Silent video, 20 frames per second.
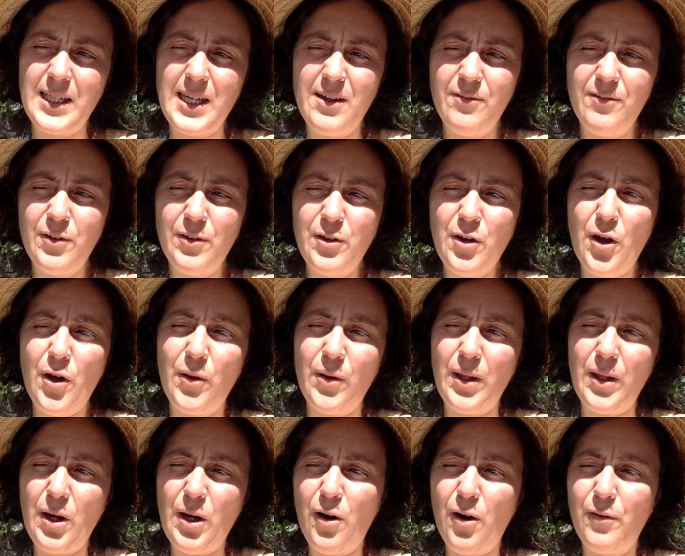even though
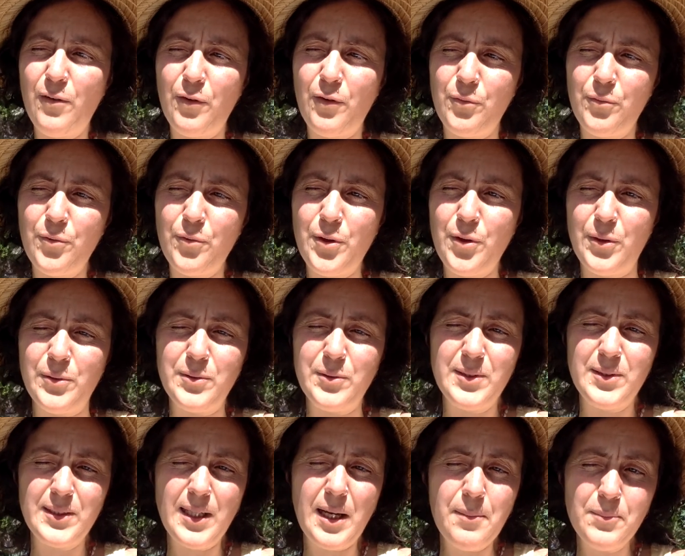they offer roots
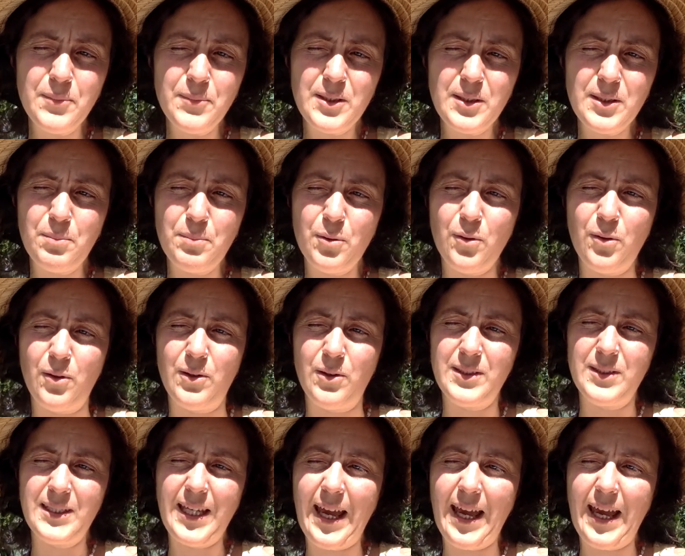some support,